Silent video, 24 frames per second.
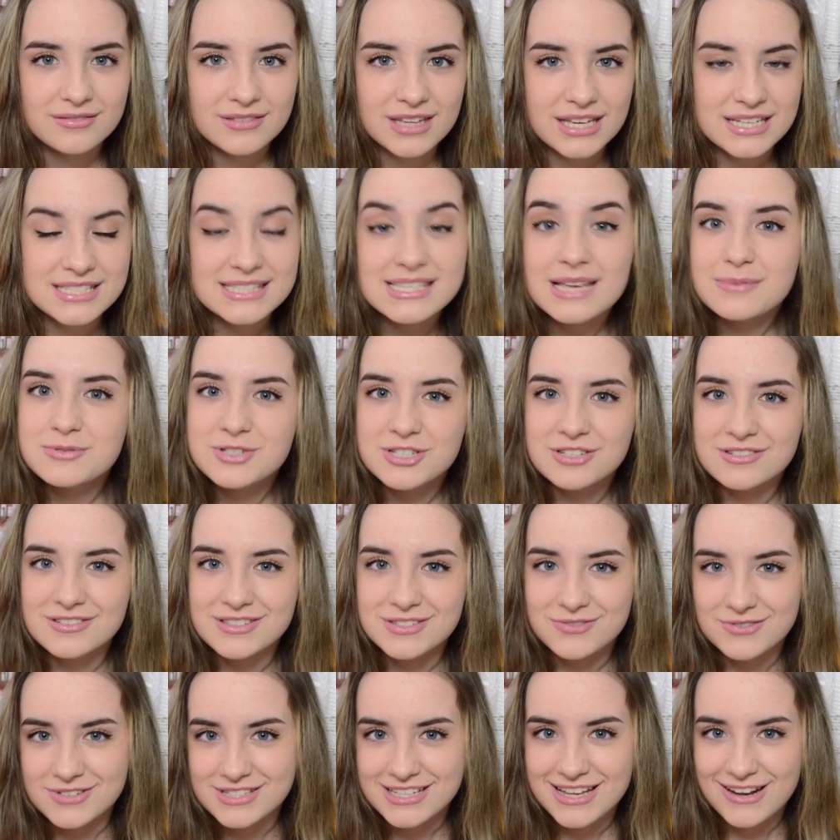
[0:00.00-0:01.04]

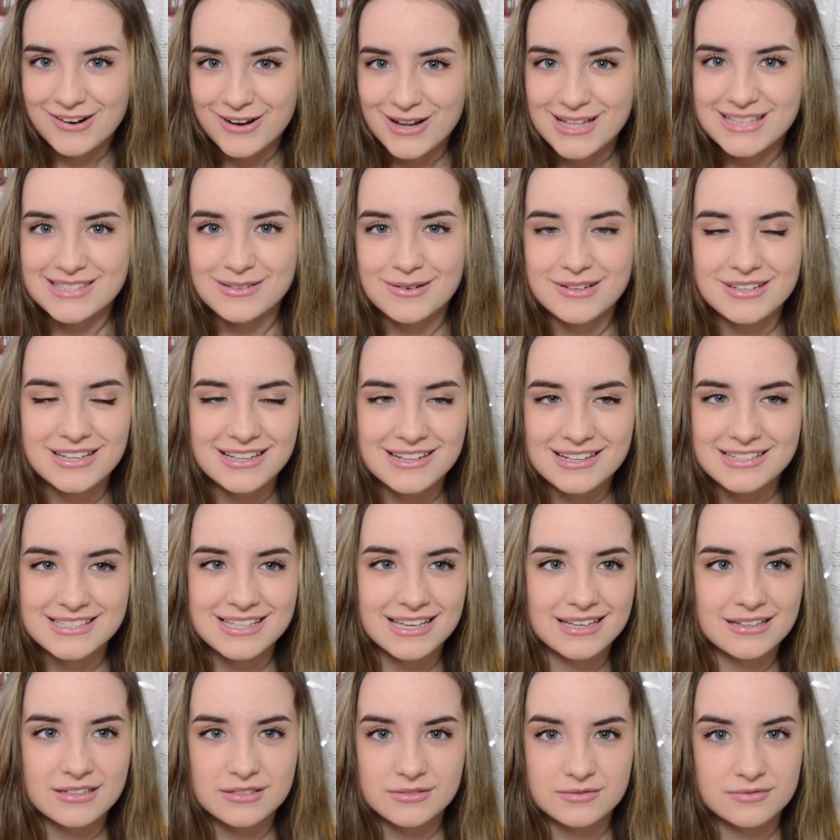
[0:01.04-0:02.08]
exceptions for Saturday and Sunday. That's
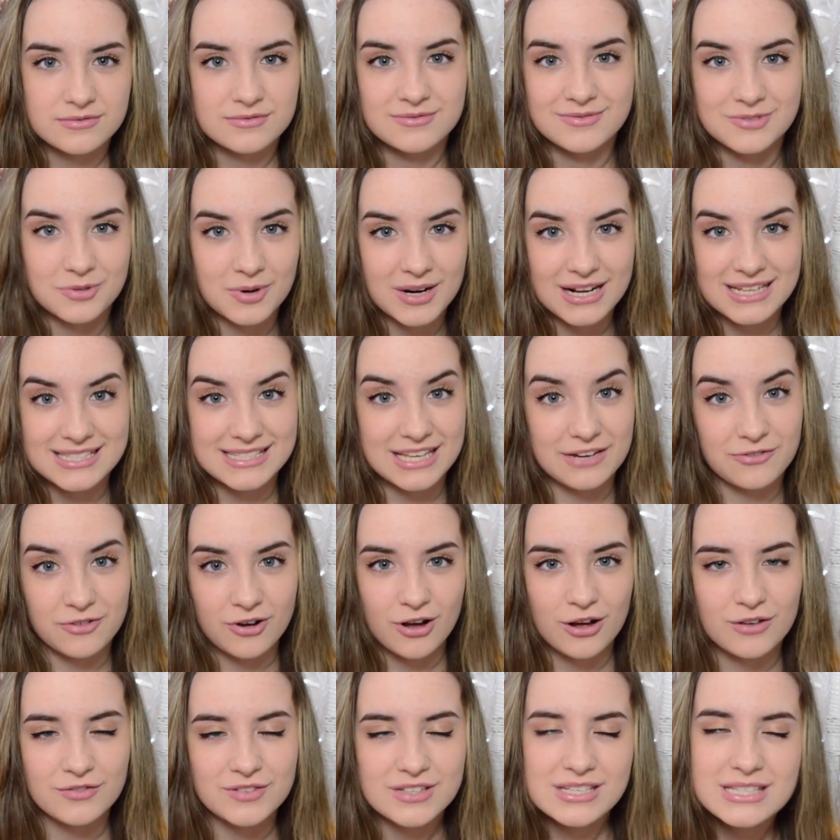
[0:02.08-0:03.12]
like what I say for
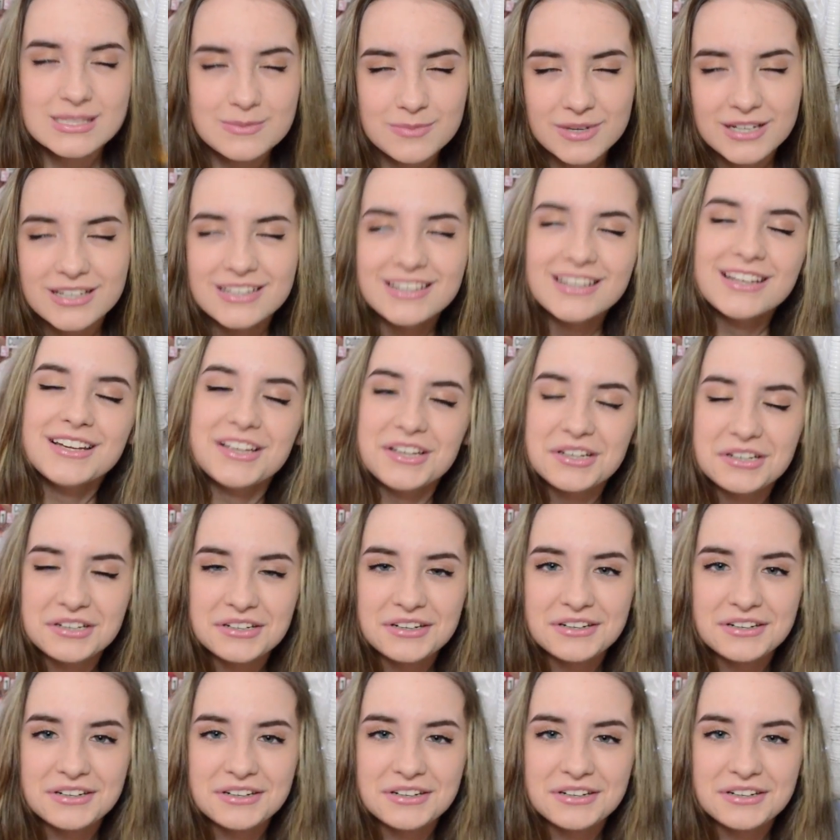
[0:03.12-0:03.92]
all these, but you know.